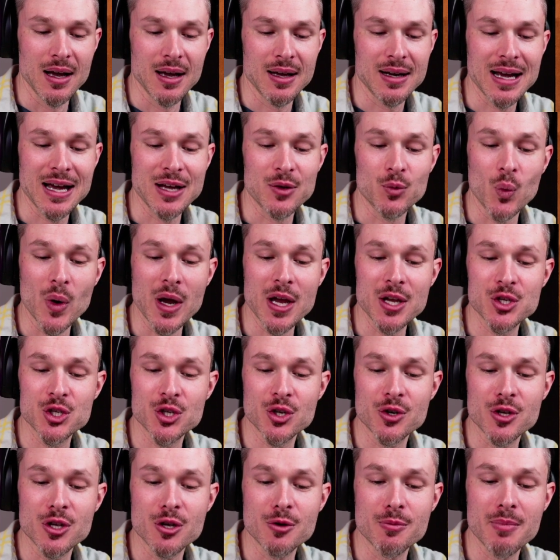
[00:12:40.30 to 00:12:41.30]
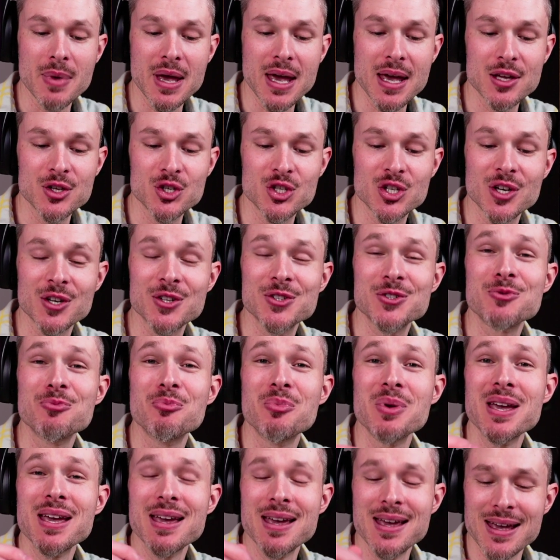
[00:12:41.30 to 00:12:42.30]
and I'd wager you may just
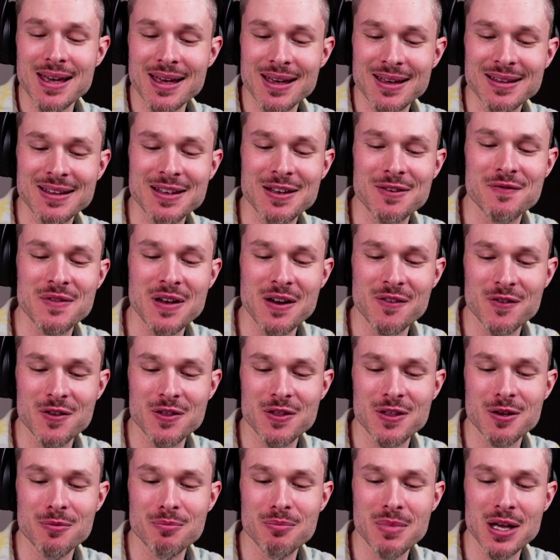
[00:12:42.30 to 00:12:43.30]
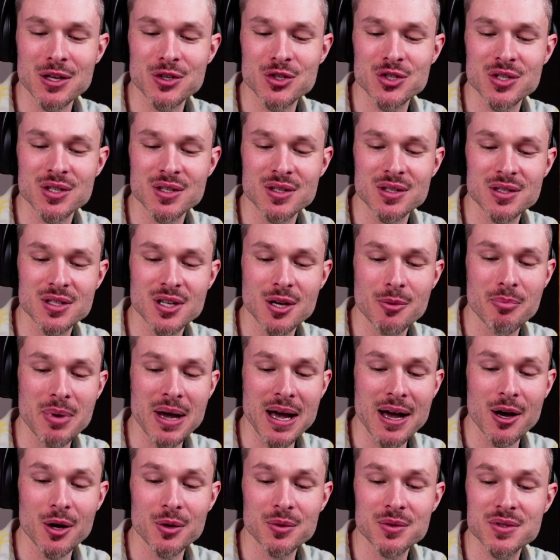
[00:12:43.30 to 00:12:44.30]
be, if everything mentioned
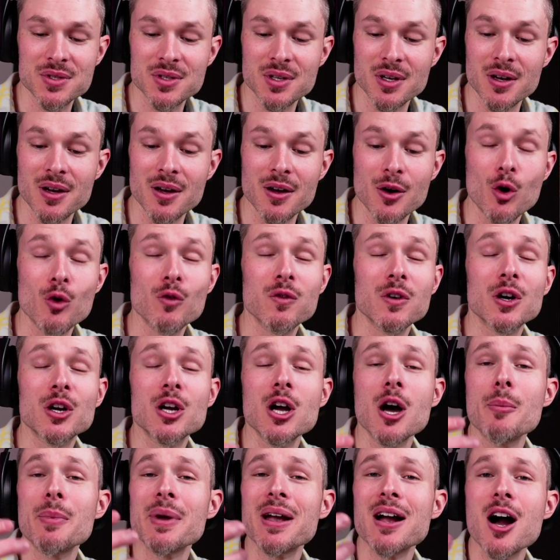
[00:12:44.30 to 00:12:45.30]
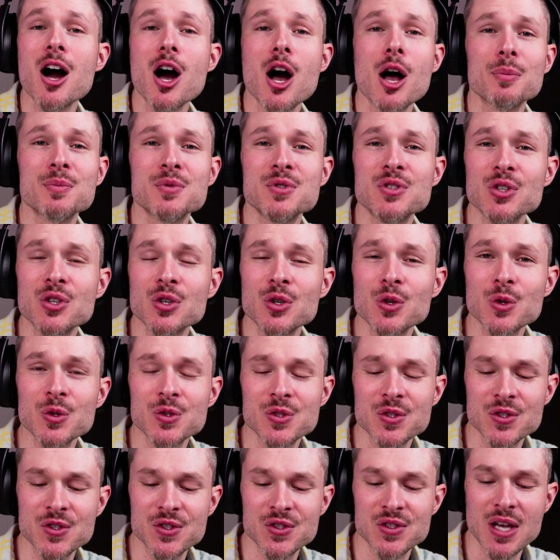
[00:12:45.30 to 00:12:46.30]
about uh, overcoming
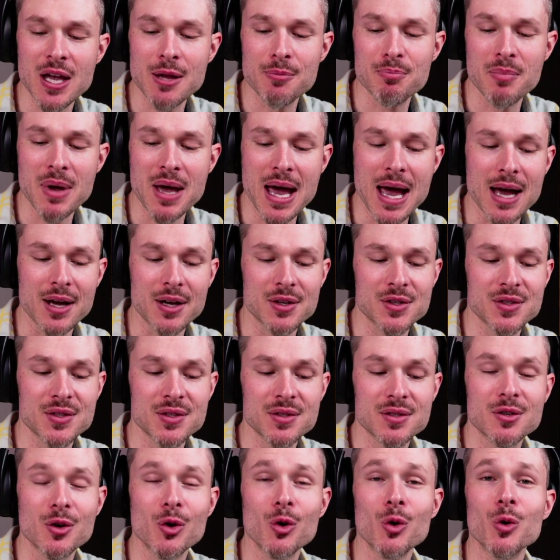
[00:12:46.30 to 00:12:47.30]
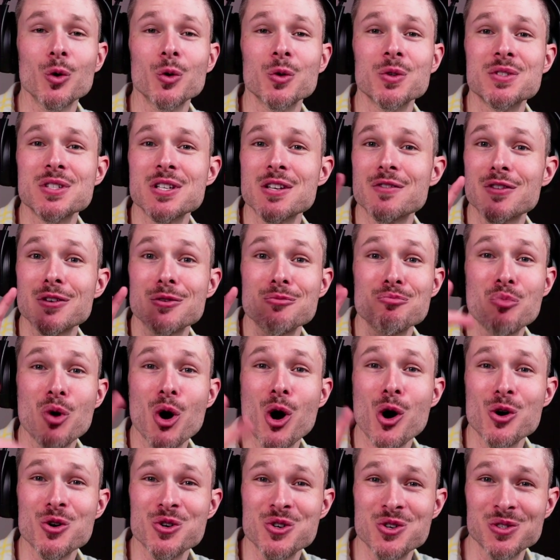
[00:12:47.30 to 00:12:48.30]
obstacles and setbacks holds even
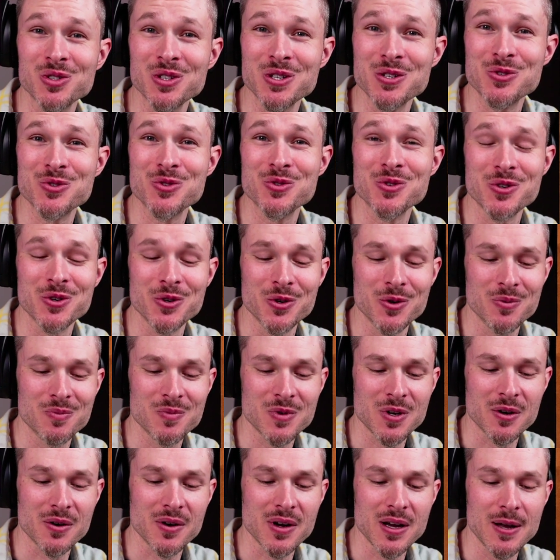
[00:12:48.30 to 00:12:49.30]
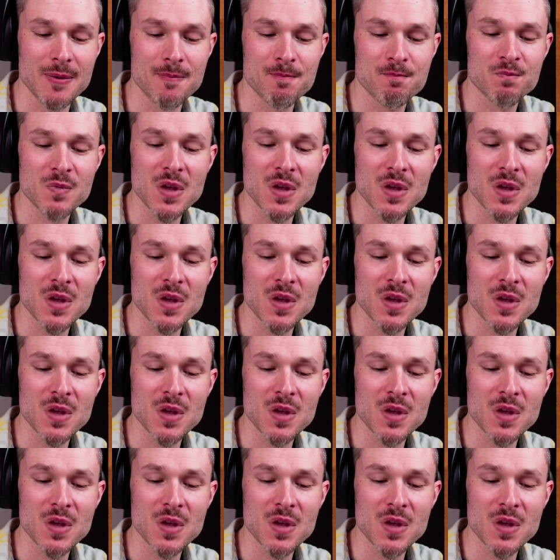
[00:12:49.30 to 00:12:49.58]
partially true, all right?